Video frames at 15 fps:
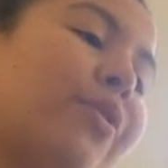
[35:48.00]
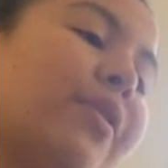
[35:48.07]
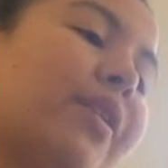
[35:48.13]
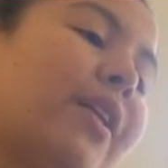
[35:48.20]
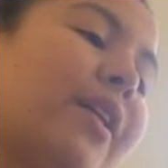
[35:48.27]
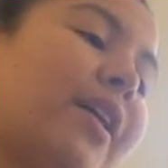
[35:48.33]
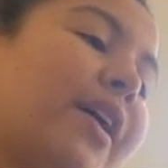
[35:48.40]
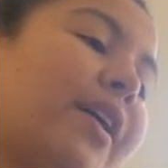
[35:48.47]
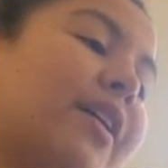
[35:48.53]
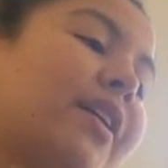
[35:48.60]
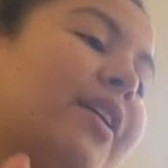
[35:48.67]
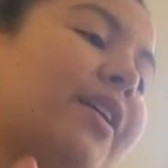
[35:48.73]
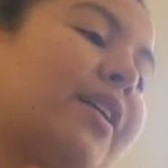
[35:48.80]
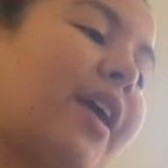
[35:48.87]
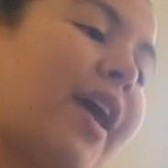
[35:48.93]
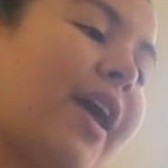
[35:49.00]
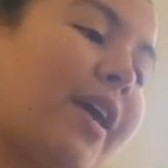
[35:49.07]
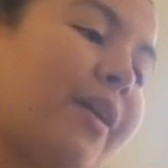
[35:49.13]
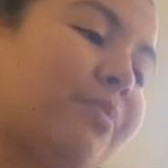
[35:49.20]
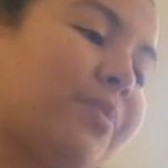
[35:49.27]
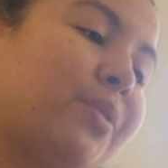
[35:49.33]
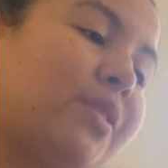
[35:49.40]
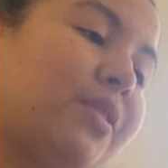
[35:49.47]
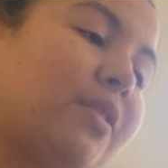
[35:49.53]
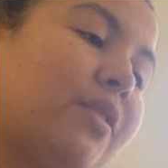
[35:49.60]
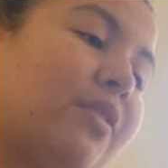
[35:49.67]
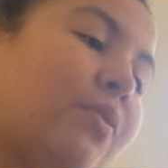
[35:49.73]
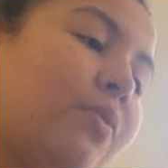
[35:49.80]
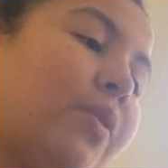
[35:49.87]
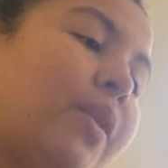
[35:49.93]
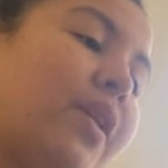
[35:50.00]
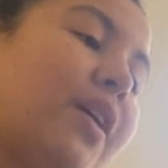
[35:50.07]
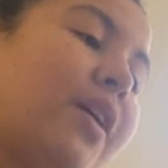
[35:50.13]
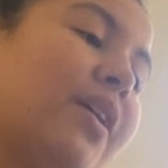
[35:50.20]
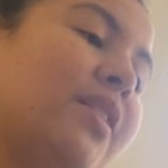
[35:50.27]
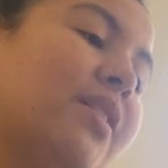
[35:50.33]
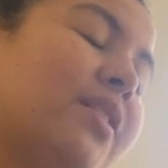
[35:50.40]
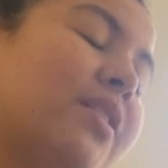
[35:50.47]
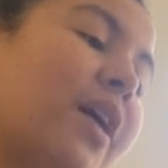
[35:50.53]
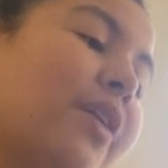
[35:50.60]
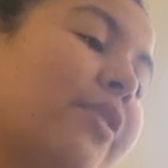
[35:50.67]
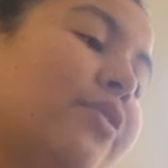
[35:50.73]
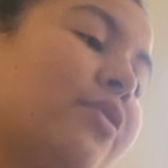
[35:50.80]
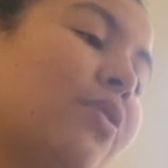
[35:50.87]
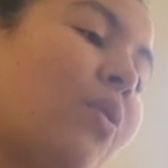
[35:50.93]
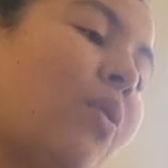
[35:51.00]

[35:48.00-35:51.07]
clan camps with the insiders